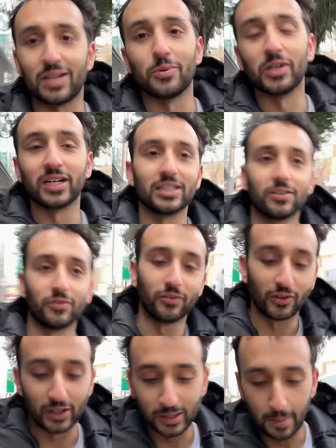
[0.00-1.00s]
I wanted it to
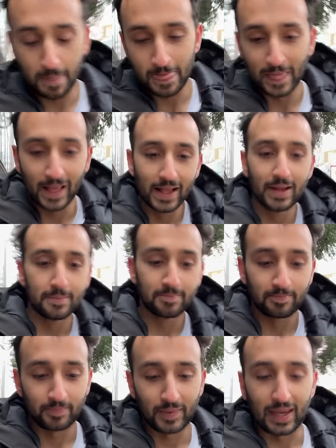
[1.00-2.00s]
fulfill.
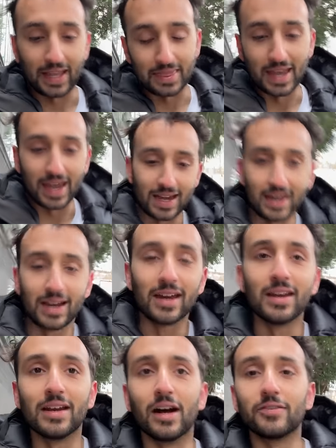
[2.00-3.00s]
And
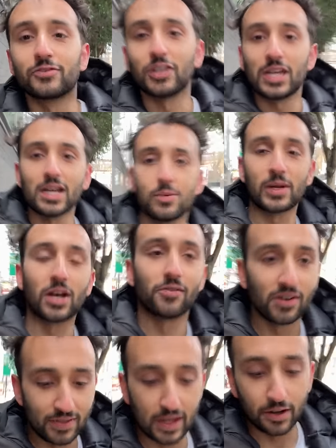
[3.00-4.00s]
then after a year, we got rid of that